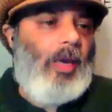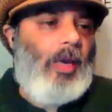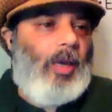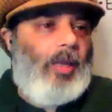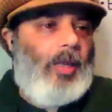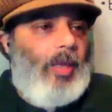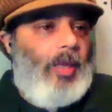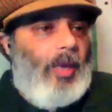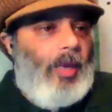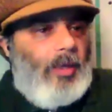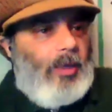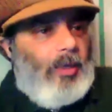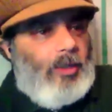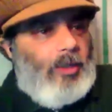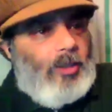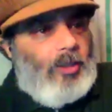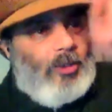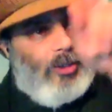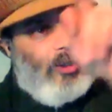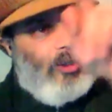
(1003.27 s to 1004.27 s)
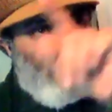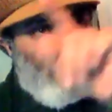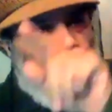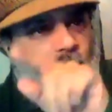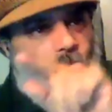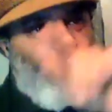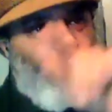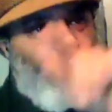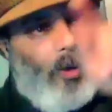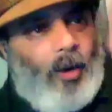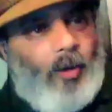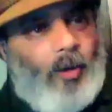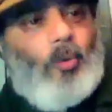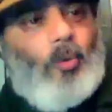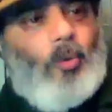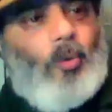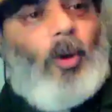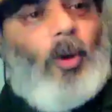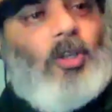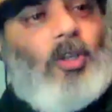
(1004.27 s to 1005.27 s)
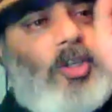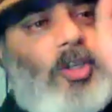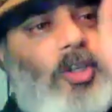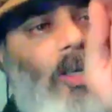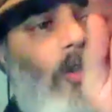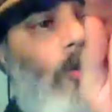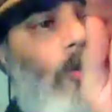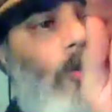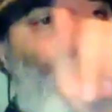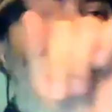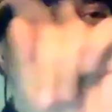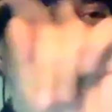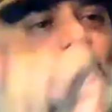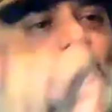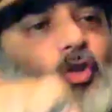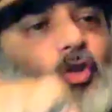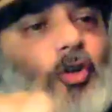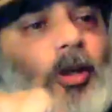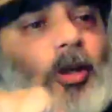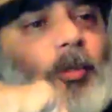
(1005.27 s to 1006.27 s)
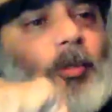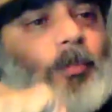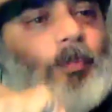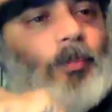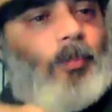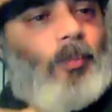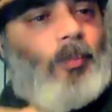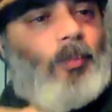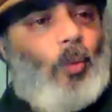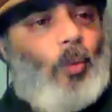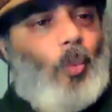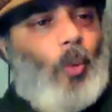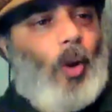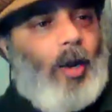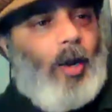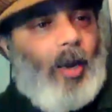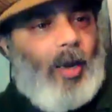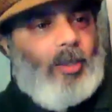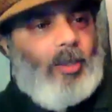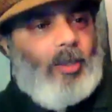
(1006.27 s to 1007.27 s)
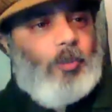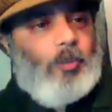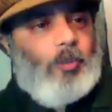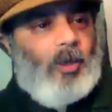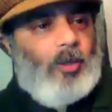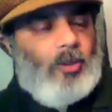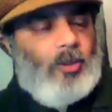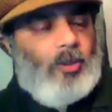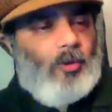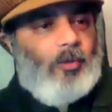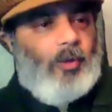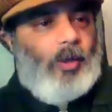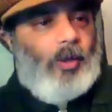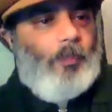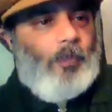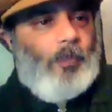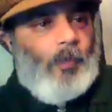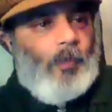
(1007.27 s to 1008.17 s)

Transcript: And then in a circle, everyone shares one dream, one aspect of it.